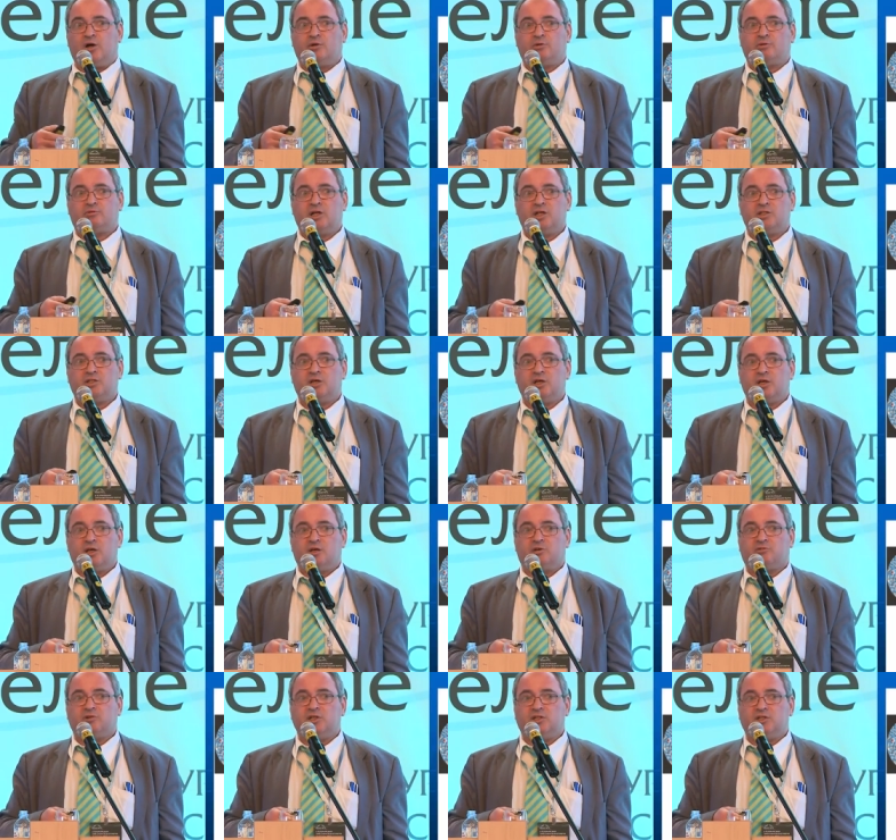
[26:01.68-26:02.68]
already
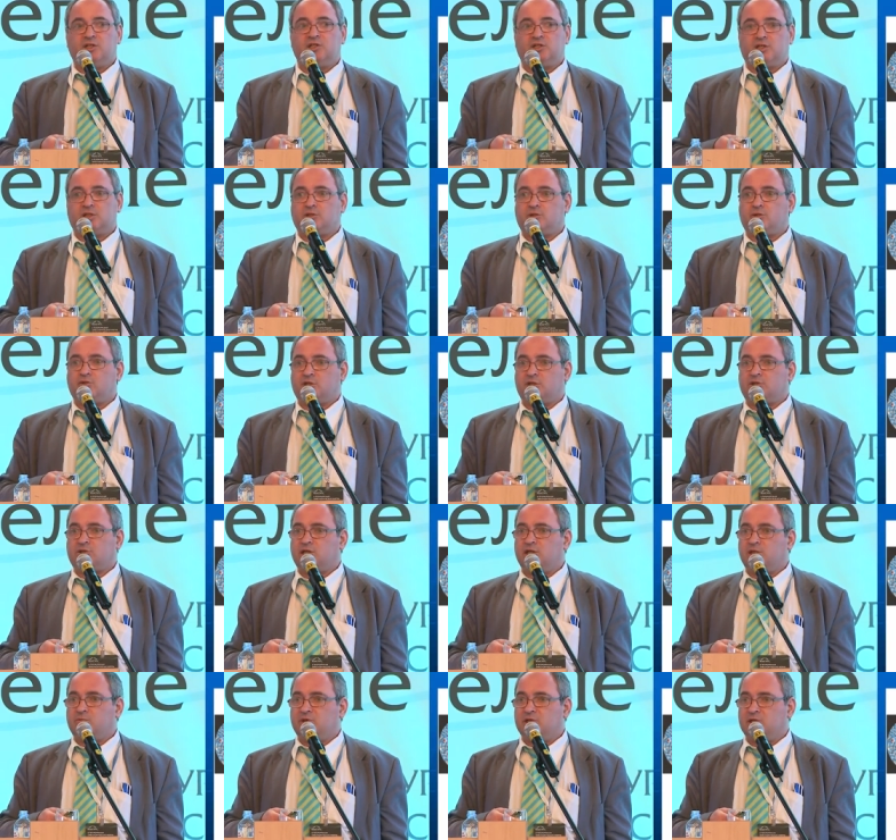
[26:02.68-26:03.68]
resistant to the
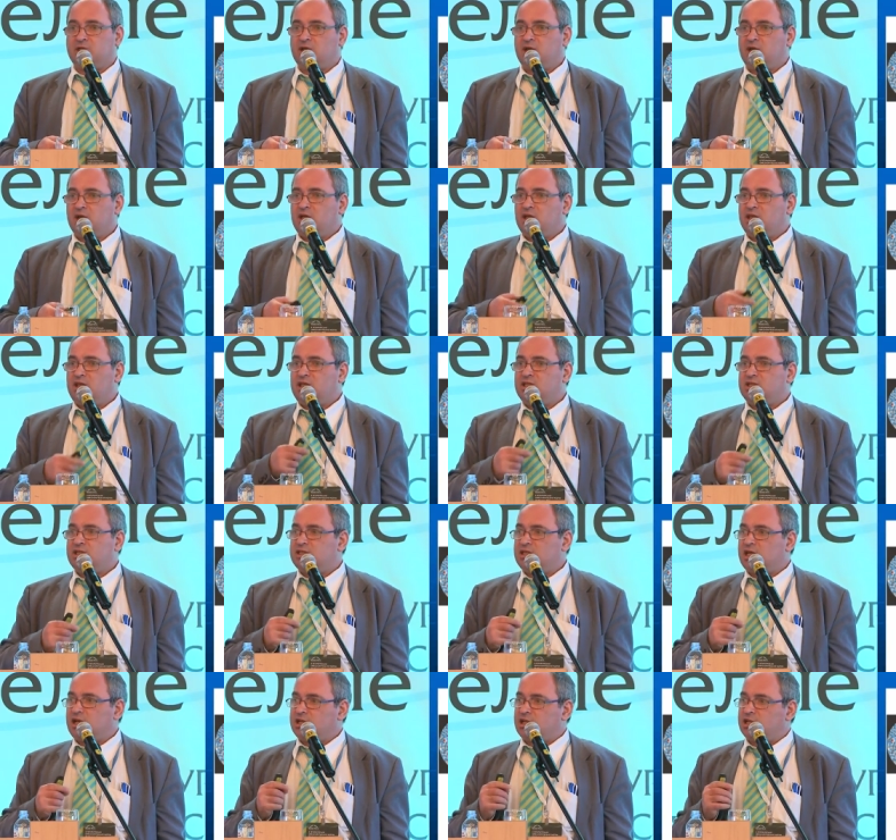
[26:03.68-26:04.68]
treatment. This
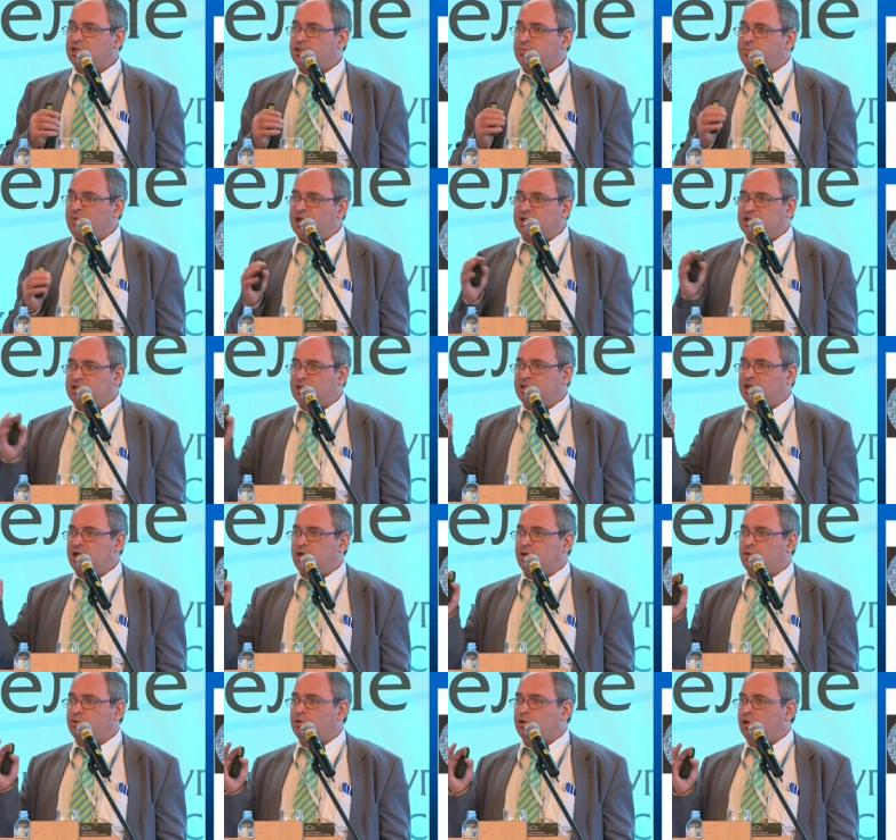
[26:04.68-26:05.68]
is unexpected,
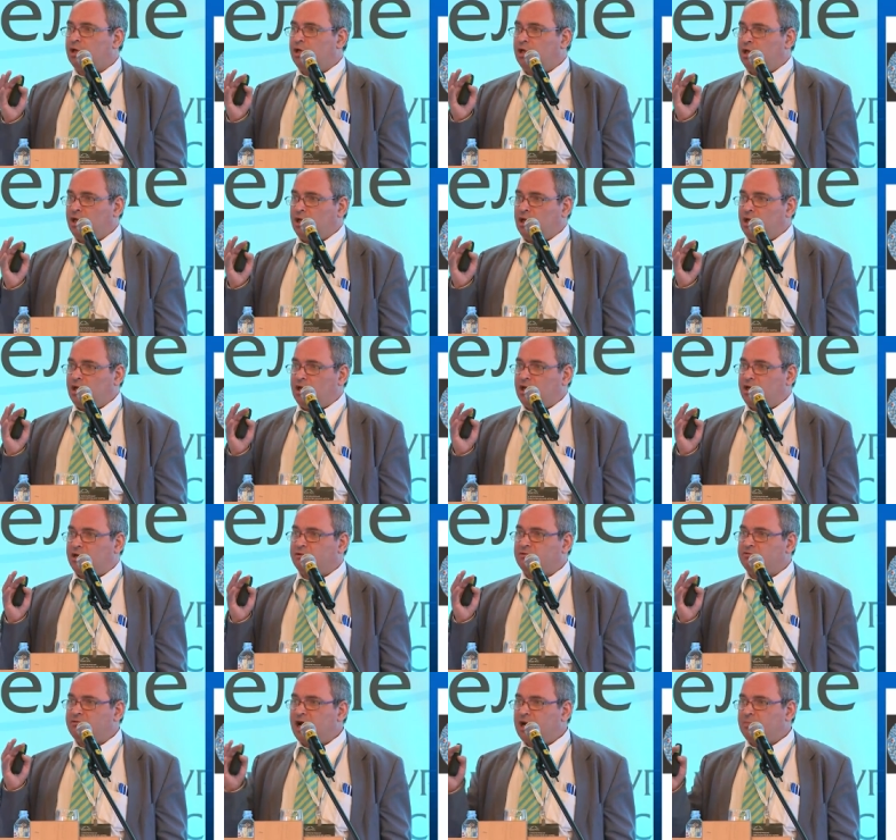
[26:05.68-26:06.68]
how
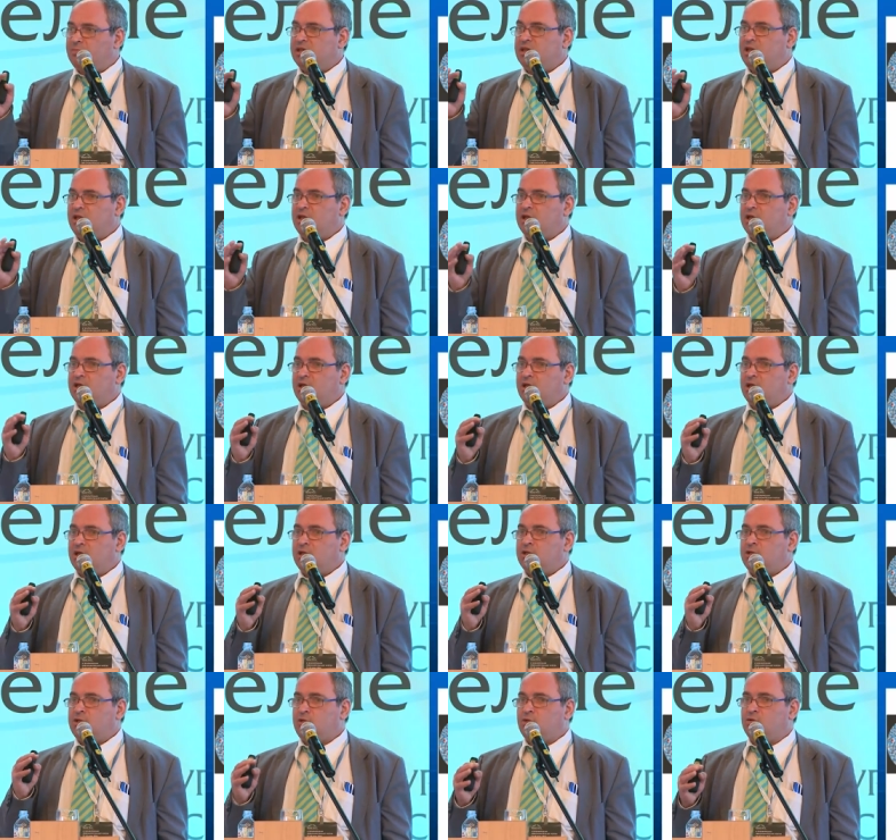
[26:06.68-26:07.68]
rapidly
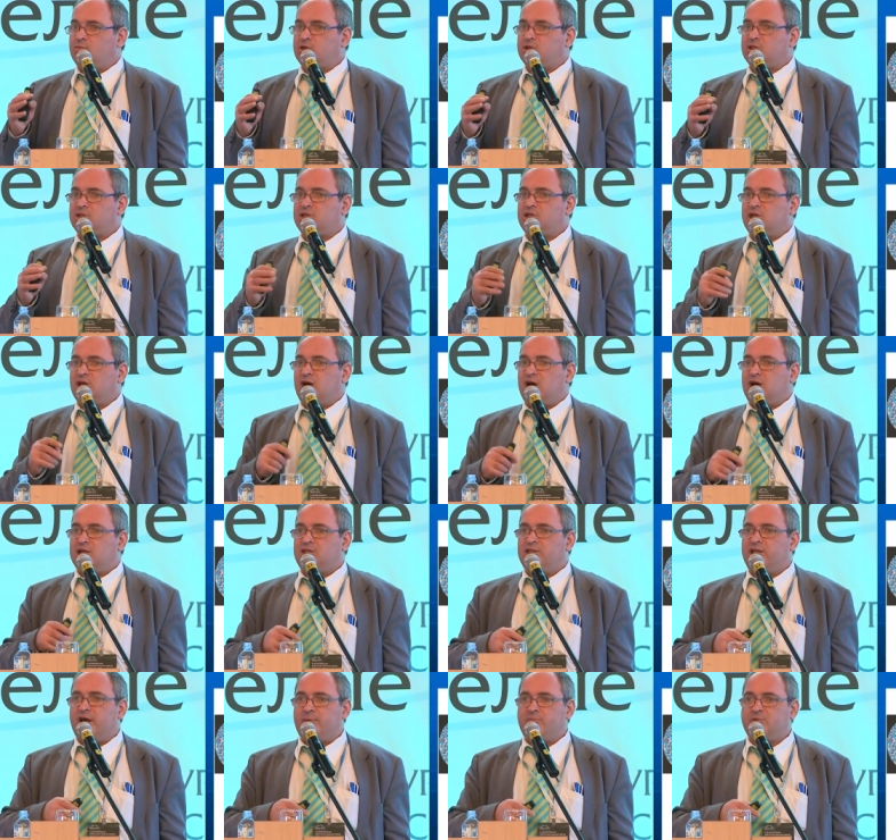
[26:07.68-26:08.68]
tumors
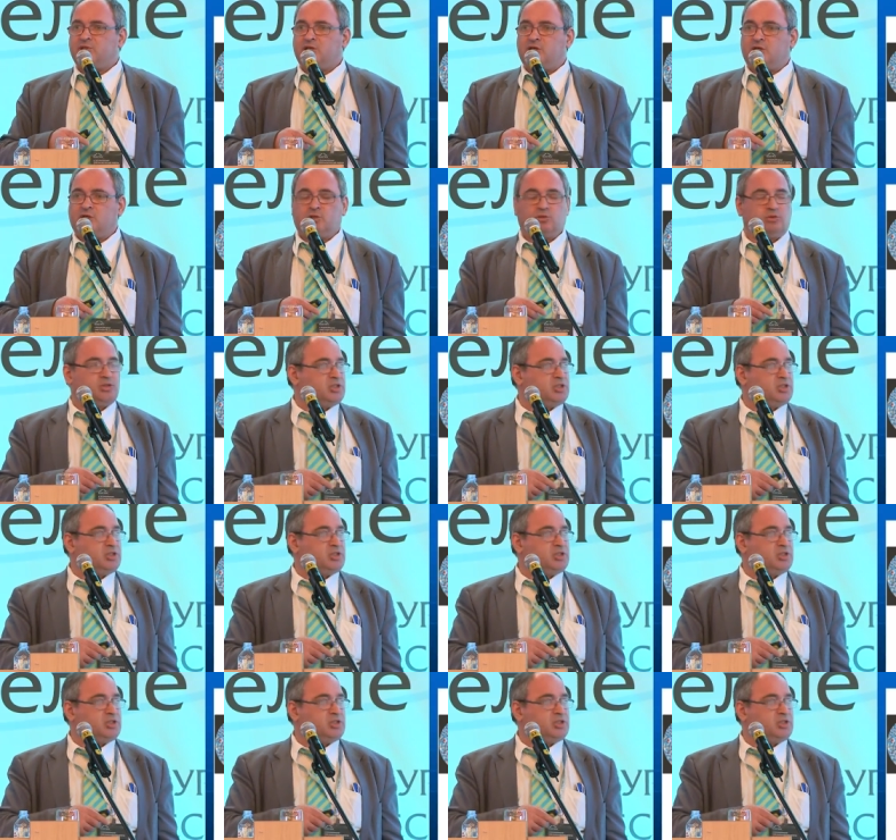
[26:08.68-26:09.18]
adapt to